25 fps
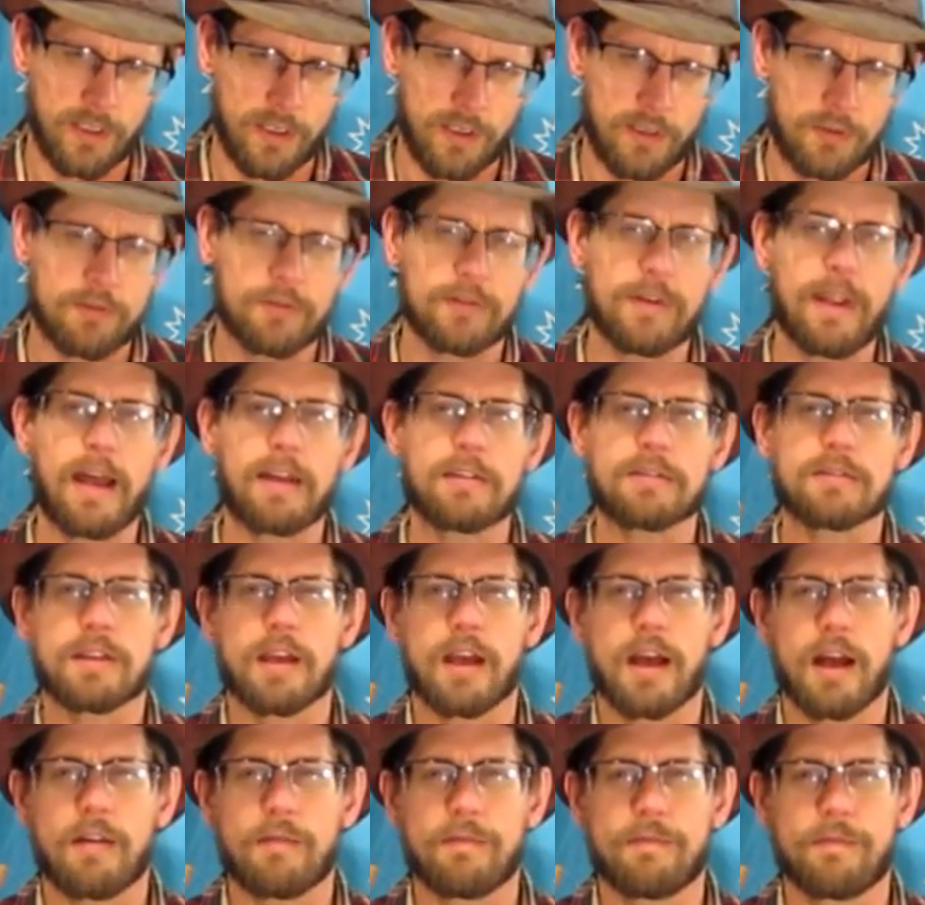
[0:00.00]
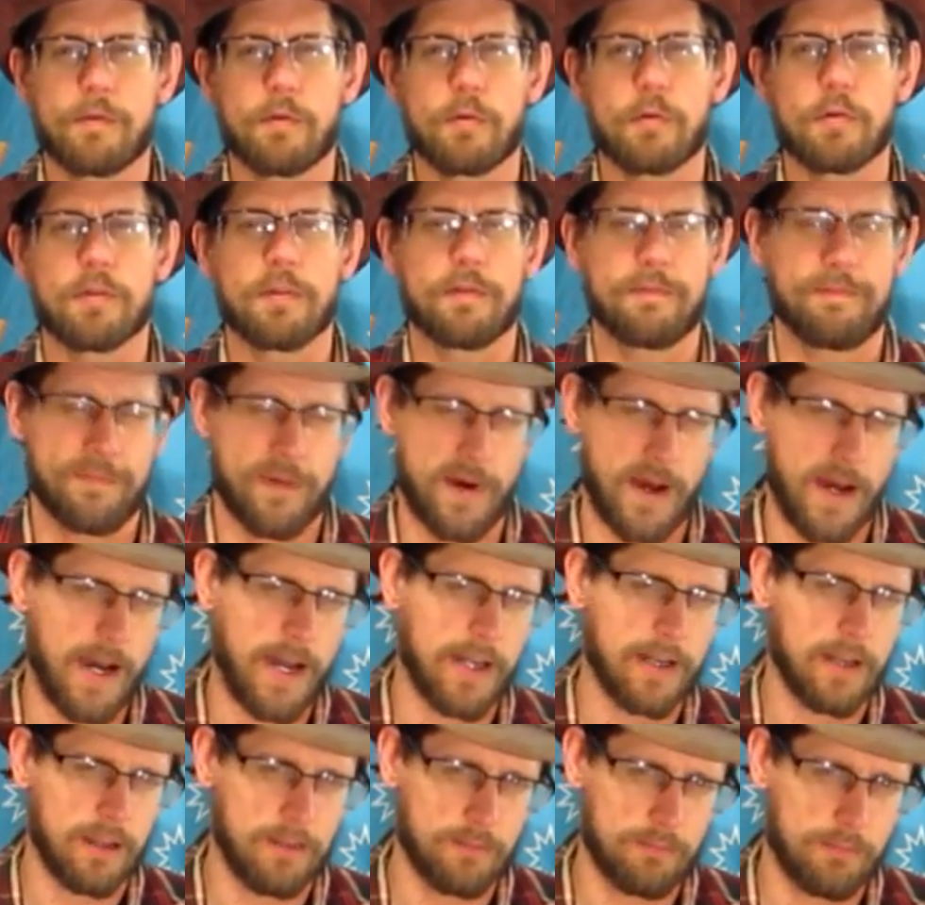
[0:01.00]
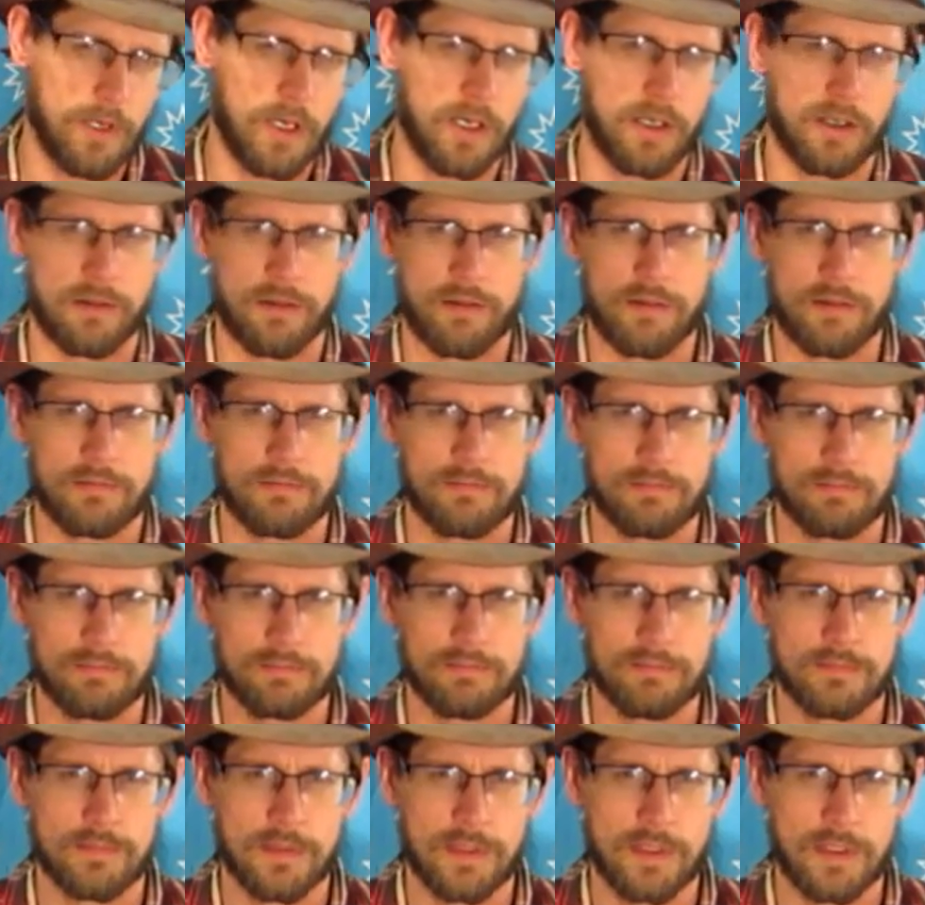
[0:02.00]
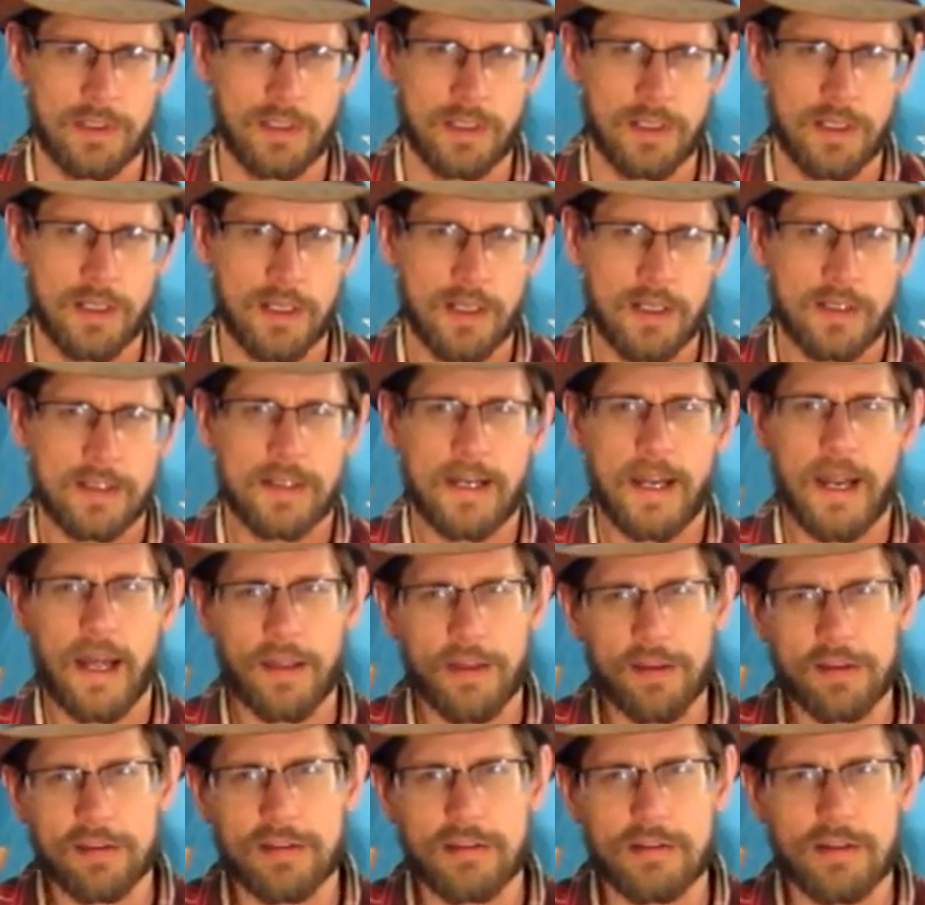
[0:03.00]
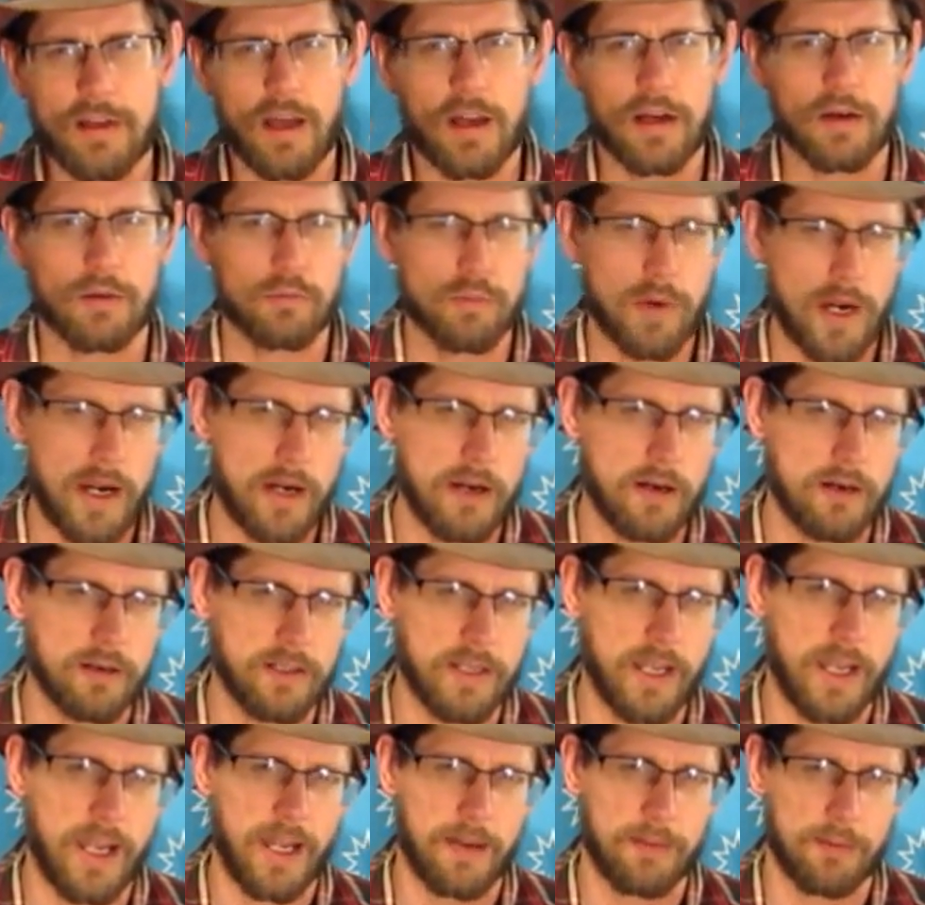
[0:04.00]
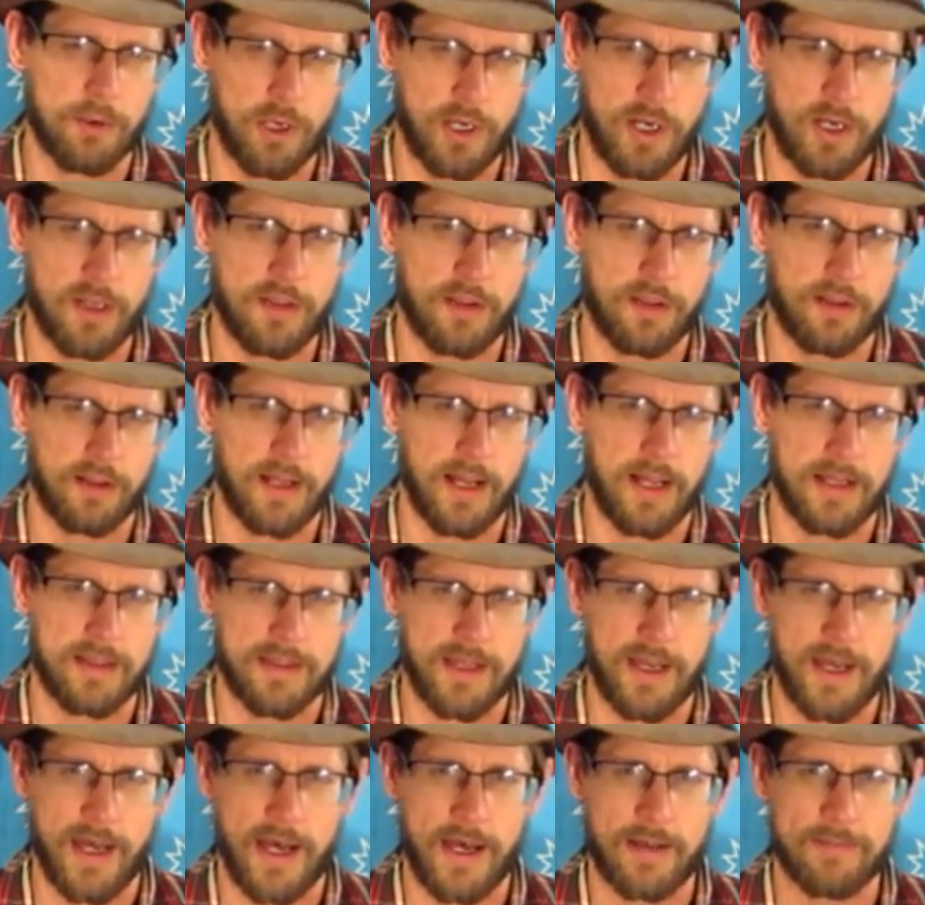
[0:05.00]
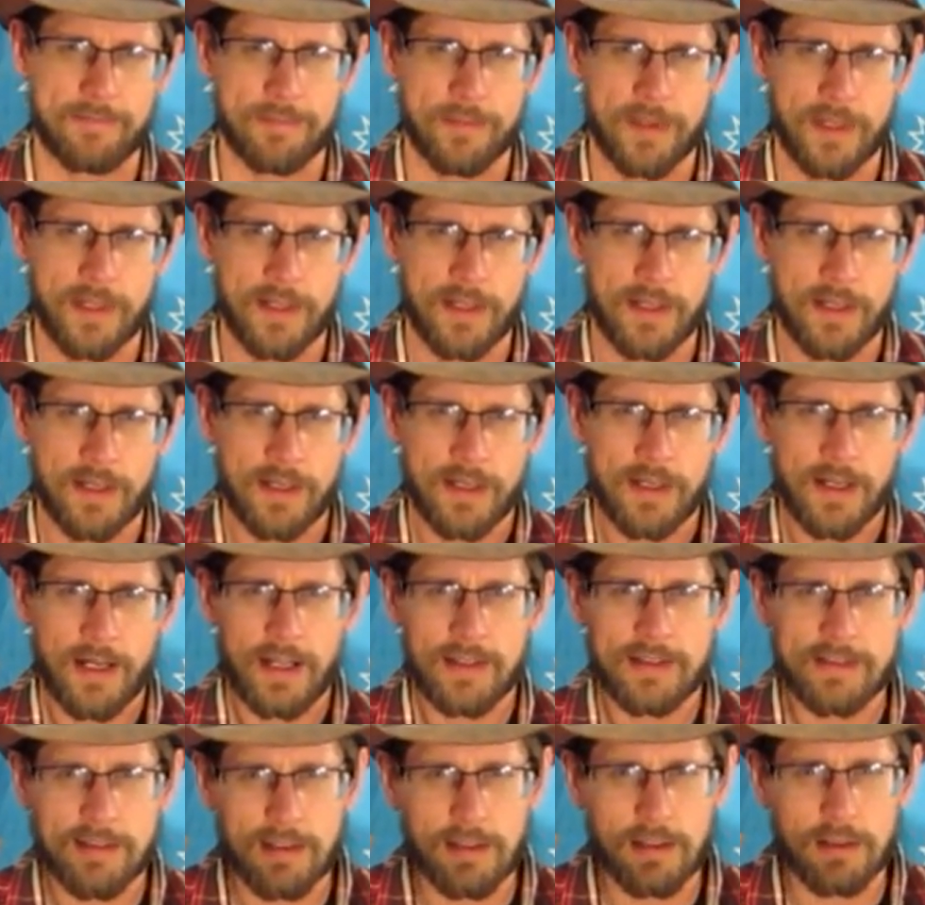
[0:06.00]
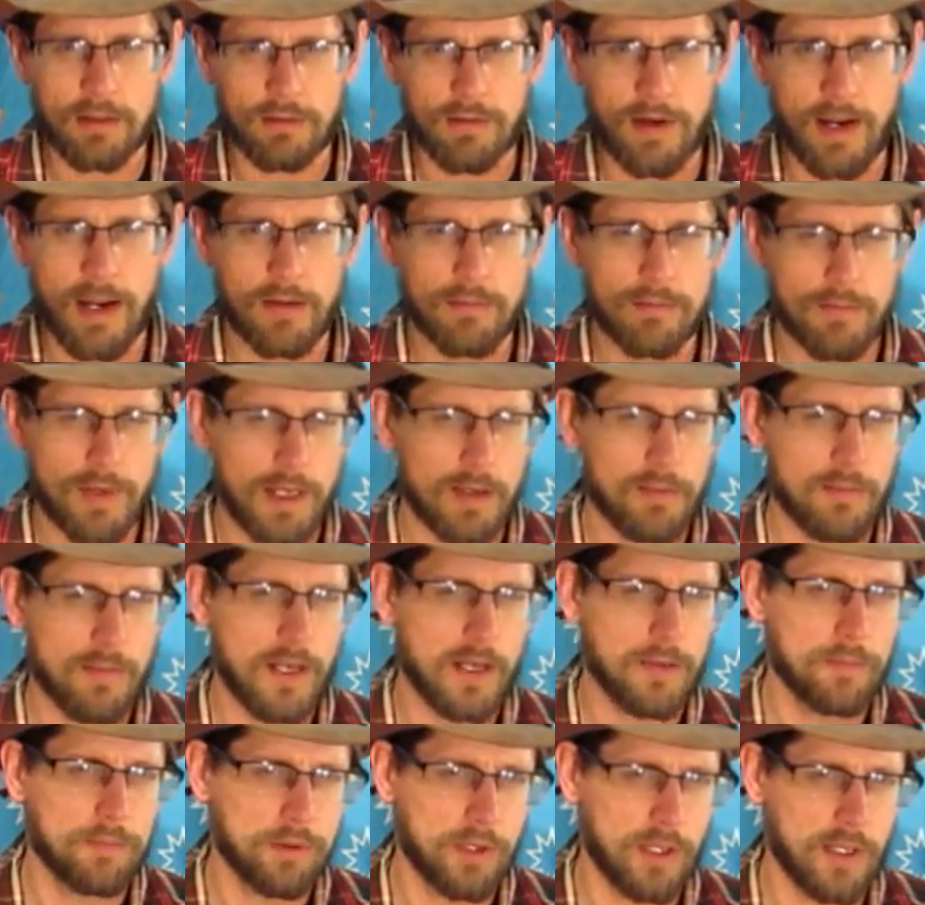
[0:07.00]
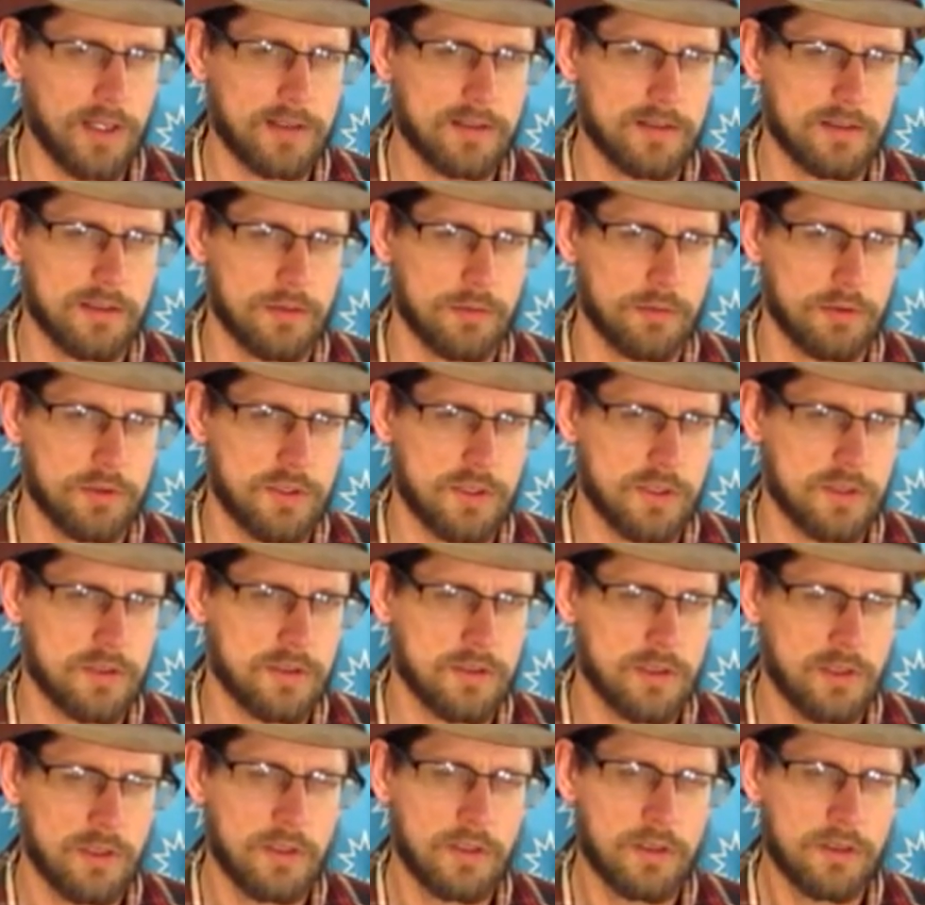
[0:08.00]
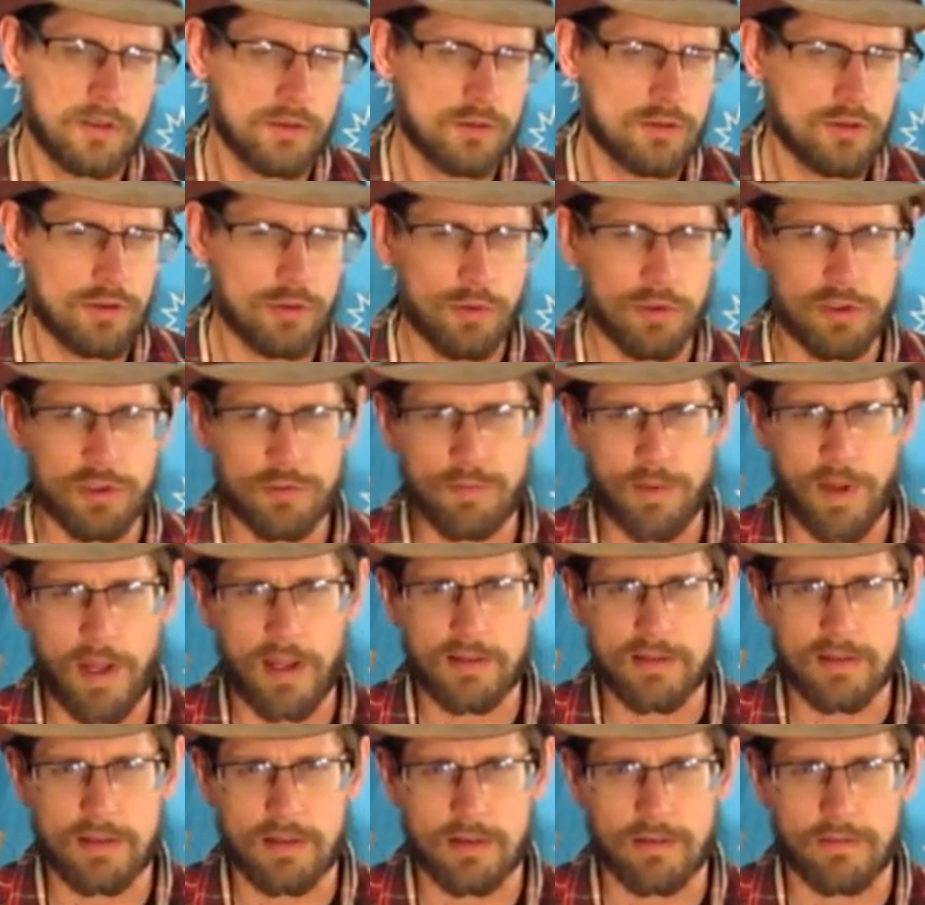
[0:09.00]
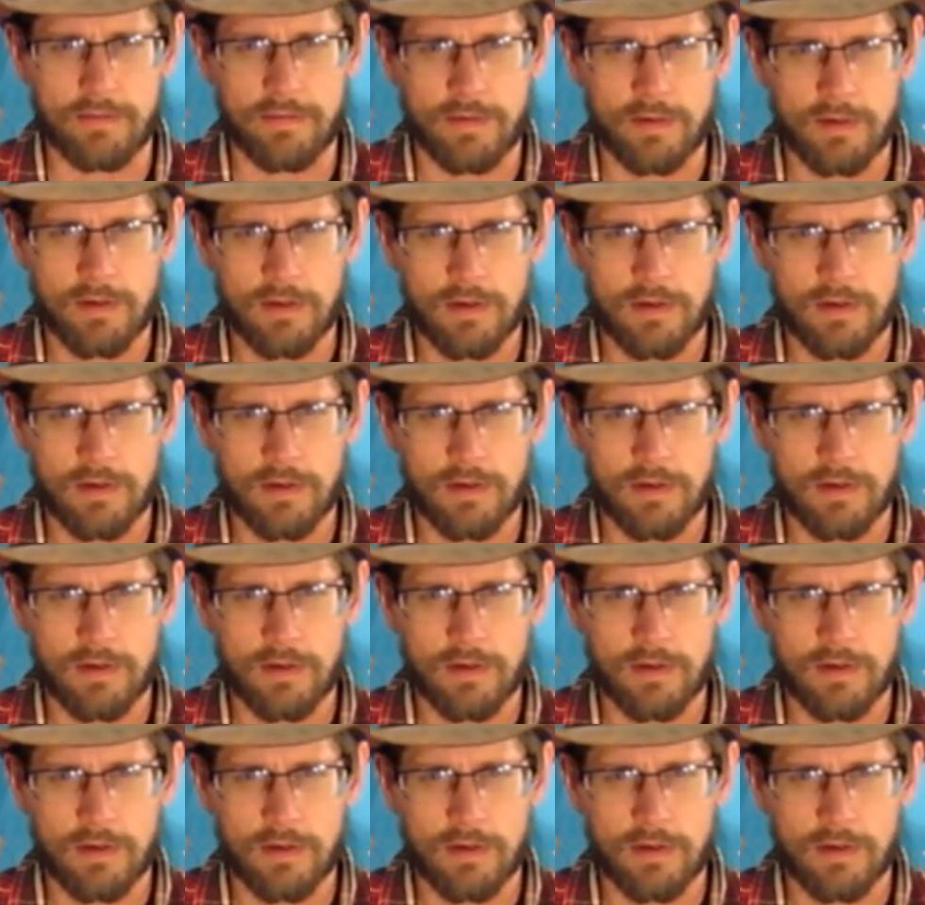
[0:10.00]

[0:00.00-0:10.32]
So now it's time for the find of the month. Now, this is not a rare game or anything like that. I'd seen it around many places. It was just too expensive